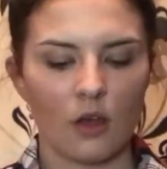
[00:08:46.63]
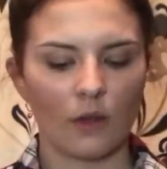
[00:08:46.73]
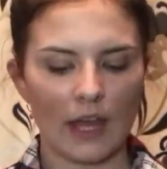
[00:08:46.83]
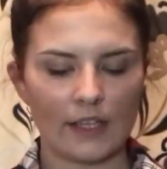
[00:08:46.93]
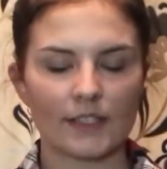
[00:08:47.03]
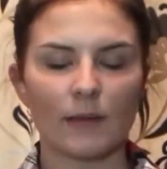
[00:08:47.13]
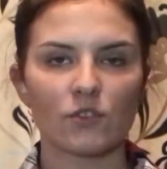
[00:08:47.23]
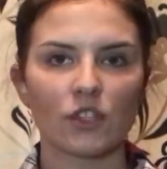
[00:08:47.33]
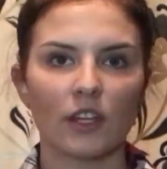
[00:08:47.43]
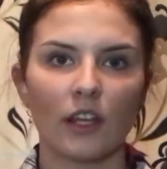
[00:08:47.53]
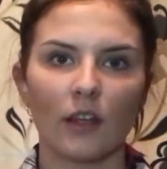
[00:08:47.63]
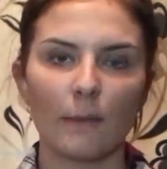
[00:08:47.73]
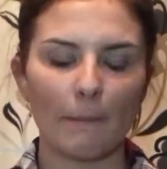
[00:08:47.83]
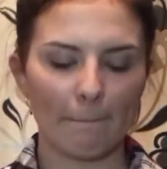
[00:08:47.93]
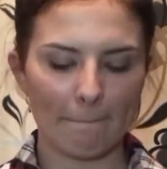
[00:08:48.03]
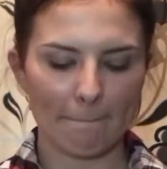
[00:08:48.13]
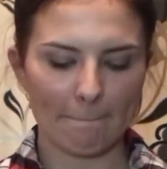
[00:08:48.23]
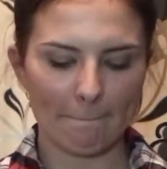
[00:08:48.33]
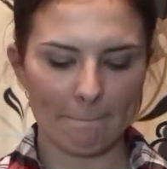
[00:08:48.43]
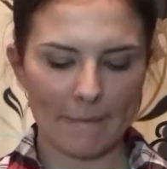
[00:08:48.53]
Okay, so I'm just gonna
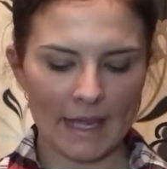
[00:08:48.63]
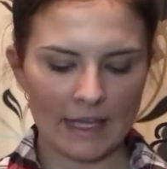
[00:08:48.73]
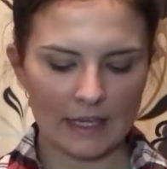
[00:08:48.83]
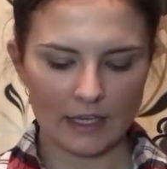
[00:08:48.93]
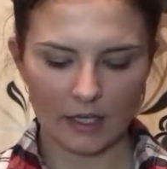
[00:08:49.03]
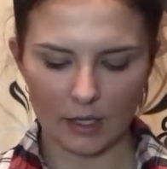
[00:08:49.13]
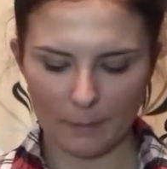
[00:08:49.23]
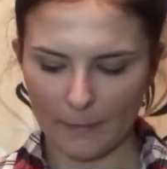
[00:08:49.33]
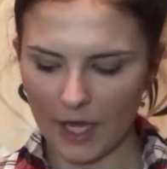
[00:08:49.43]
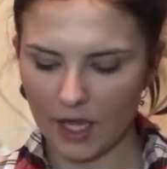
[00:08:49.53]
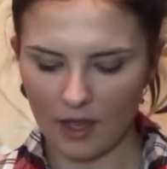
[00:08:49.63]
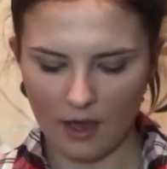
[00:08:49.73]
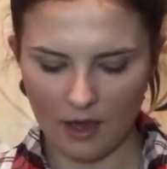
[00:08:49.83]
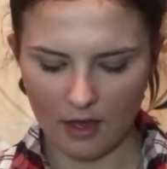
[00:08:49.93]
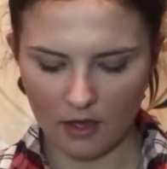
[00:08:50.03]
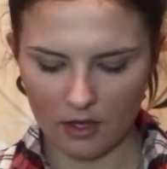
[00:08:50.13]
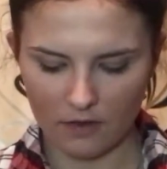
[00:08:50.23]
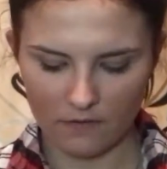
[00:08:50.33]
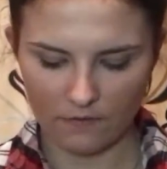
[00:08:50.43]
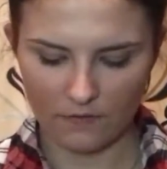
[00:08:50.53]
bake my
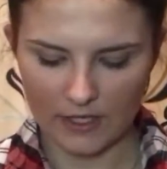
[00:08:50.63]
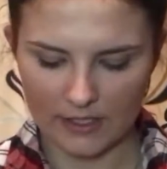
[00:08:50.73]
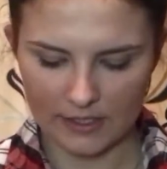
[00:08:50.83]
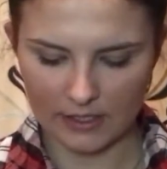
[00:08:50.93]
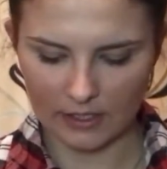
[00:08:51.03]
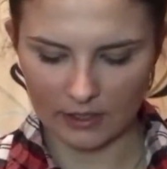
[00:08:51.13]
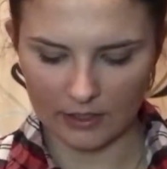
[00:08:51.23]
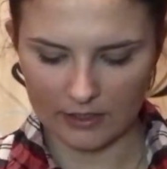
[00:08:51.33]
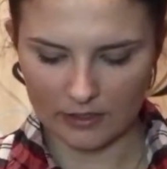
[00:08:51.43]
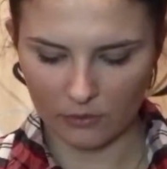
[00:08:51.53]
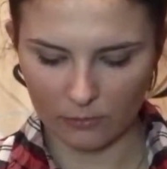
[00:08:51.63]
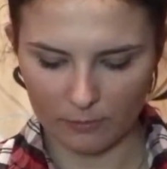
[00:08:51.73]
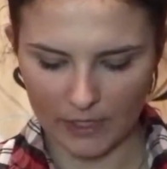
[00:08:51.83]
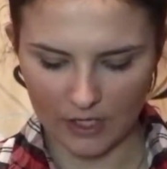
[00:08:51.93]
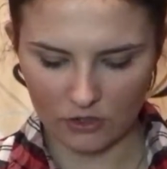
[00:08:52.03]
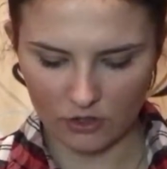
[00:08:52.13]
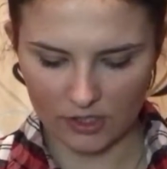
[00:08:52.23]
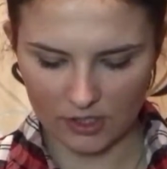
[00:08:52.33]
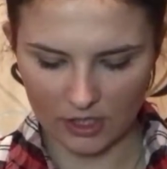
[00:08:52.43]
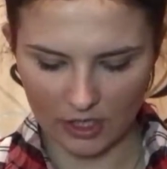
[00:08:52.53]
face a little bit,
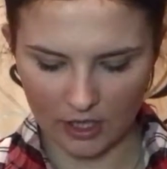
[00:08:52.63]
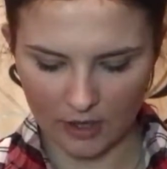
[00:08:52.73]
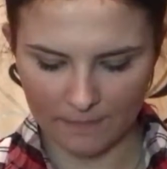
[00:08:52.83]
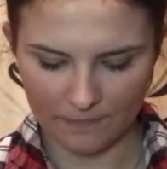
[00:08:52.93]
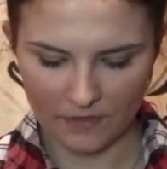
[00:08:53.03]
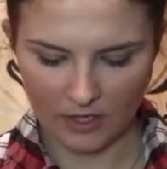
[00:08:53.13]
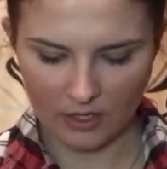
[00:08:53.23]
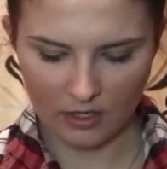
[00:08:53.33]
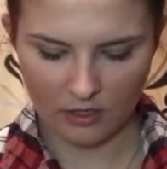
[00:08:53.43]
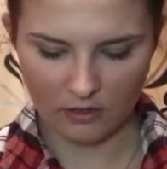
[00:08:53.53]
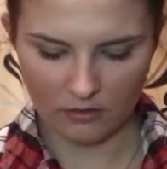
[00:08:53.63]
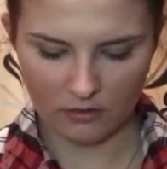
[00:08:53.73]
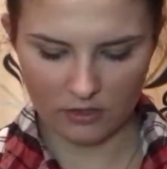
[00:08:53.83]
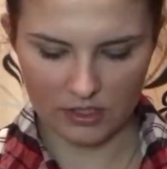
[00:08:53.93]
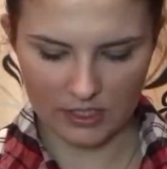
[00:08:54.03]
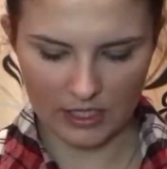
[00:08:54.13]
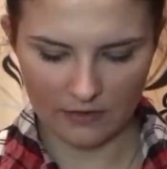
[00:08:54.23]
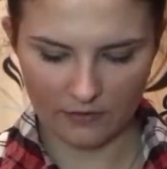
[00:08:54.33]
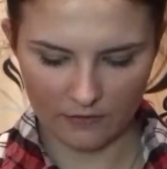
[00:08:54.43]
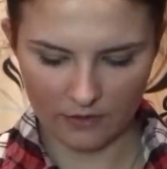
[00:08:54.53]
just the
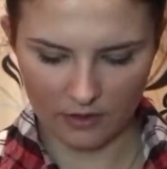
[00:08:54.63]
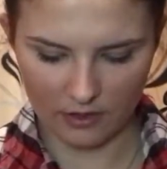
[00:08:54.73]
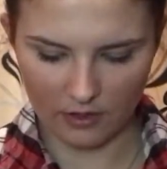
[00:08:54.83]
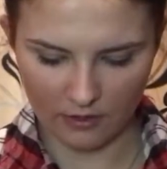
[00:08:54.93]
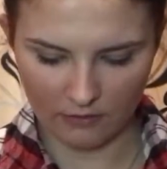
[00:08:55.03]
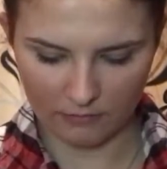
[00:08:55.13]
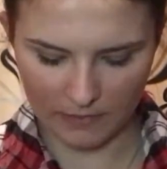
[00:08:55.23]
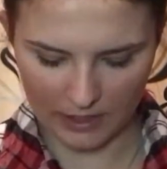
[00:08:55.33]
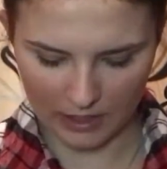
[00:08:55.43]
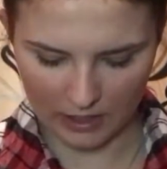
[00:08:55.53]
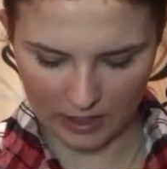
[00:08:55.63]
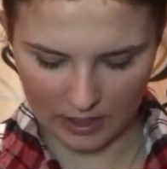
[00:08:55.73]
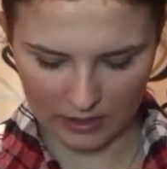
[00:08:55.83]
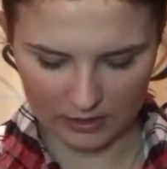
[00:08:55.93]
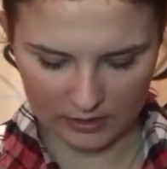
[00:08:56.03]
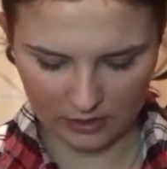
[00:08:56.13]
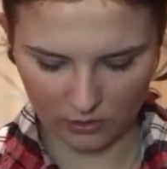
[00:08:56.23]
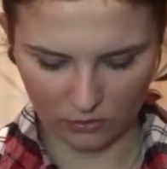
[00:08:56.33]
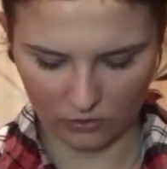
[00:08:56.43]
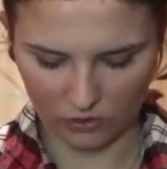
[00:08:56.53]
underneath of my eyes.
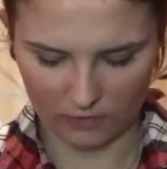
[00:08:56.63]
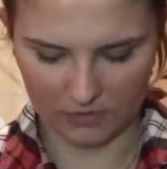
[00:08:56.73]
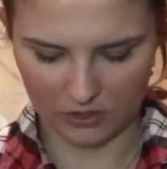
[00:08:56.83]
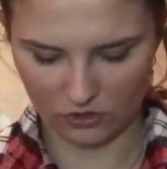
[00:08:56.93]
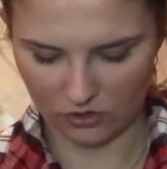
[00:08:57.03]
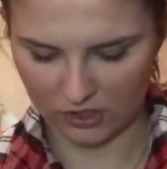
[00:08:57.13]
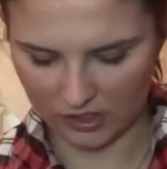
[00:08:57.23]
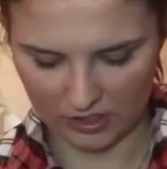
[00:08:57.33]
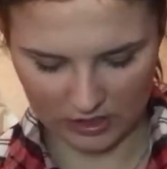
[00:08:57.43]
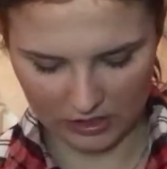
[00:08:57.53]
Oh crap, that just